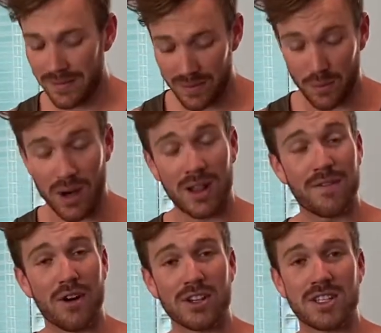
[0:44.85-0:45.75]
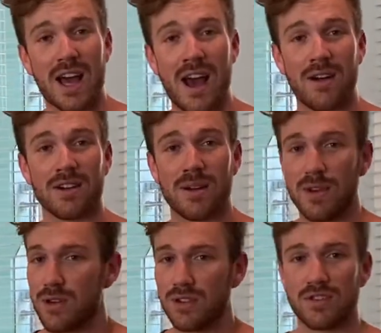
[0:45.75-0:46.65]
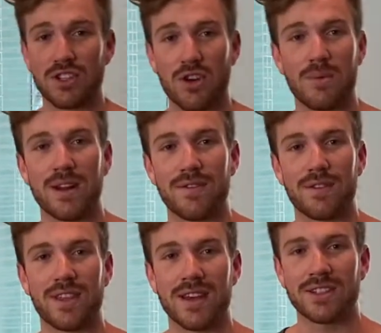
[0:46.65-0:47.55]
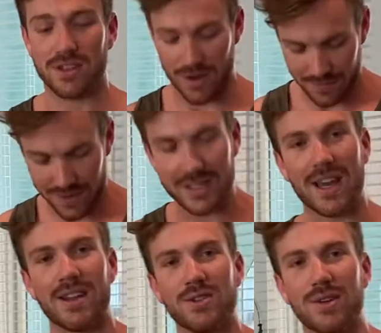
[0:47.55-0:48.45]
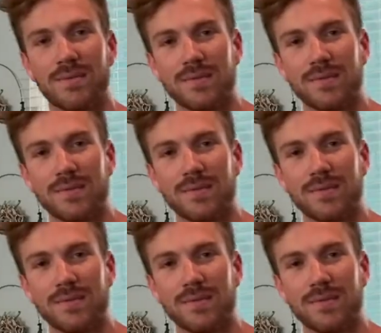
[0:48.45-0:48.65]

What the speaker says: Really versatile, can be used for so many different things, so let's get into it.